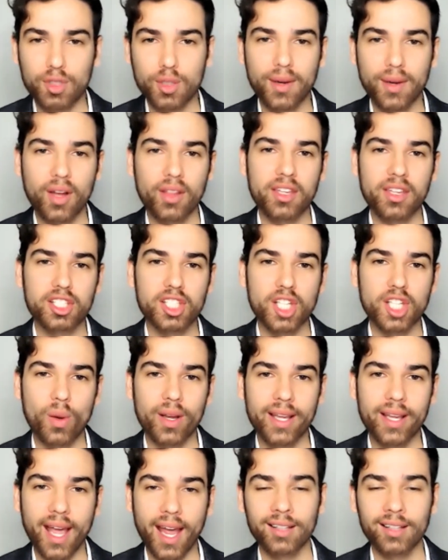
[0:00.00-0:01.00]
to be on the show
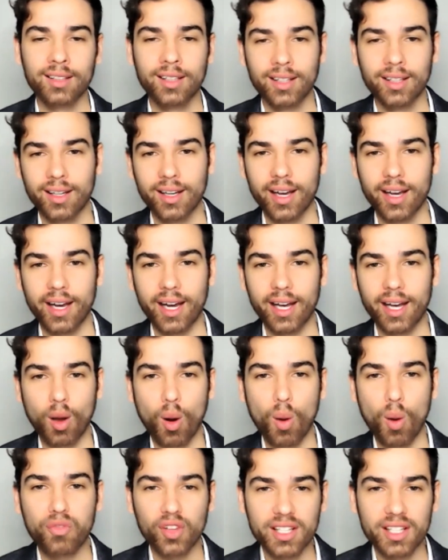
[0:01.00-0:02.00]
again, and
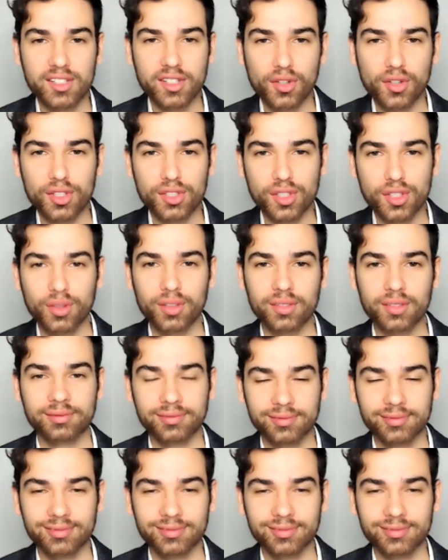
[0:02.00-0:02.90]
hopefully see you soon.